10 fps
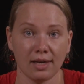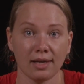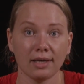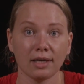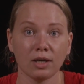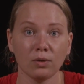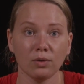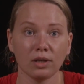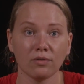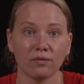
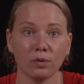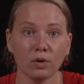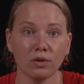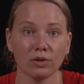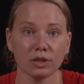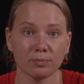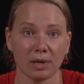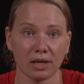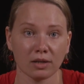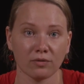including full
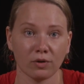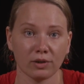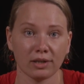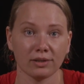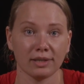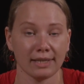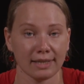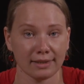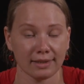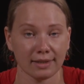respect for their
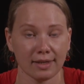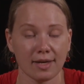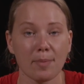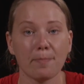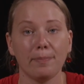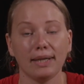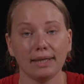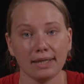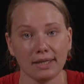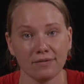dignity,
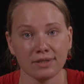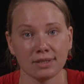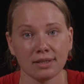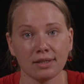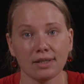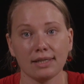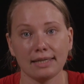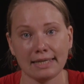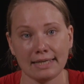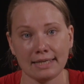beliefs,
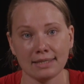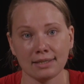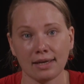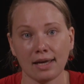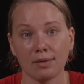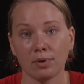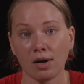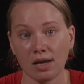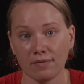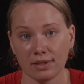needs, and
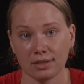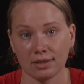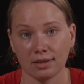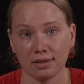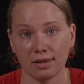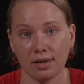privacy,